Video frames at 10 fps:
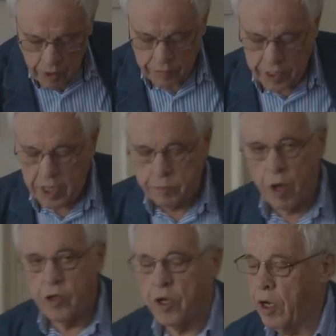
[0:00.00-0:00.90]
of the Higgs
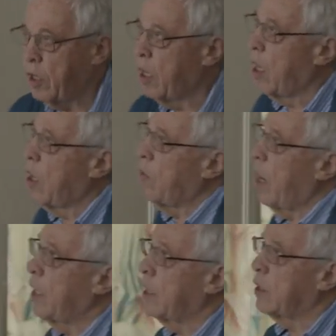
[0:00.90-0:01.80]
boson,
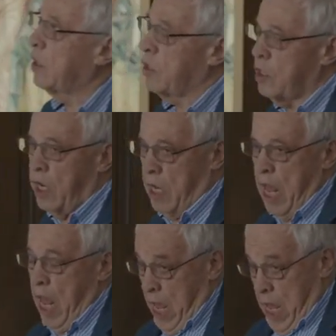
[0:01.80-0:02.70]
right? so,
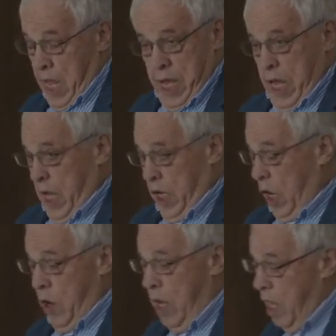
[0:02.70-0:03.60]
you know,